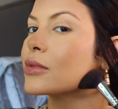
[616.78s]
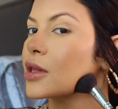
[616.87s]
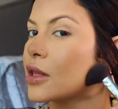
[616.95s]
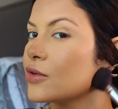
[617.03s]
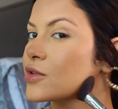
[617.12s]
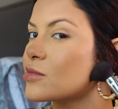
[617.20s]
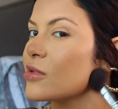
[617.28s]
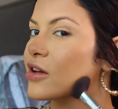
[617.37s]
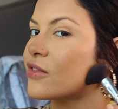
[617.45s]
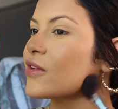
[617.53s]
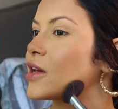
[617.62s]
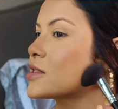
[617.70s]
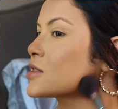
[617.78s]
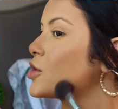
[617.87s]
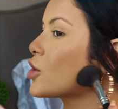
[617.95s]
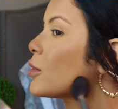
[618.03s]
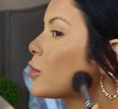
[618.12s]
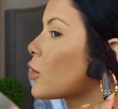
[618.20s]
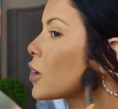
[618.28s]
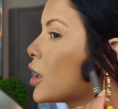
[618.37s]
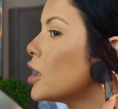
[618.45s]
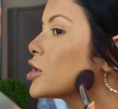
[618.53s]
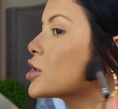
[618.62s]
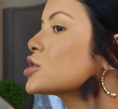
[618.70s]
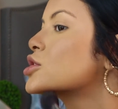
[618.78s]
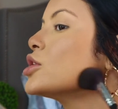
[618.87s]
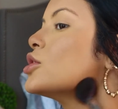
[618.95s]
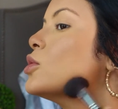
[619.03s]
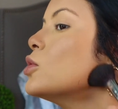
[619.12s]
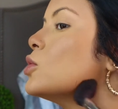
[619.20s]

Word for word: gives my face a little bit more color too.